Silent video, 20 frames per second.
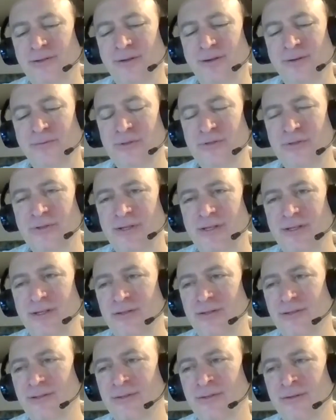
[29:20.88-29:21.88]
I was
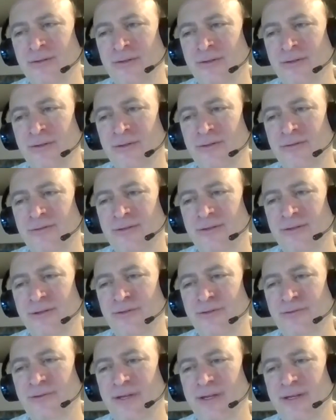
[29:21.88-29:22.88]
thinking the
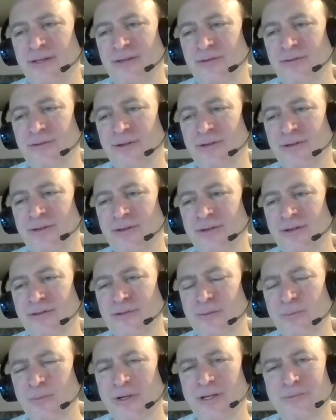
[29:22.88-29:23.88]
other day, and I
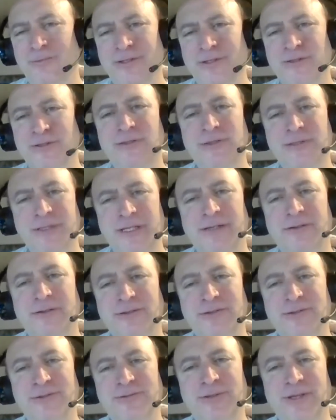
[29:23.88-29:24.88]
should probably just tell
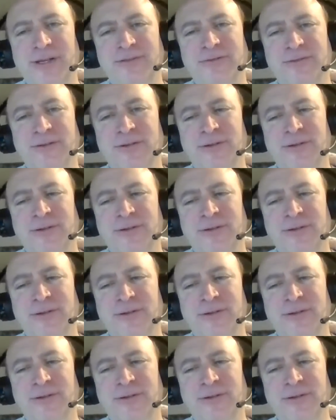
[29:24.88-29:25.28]
you that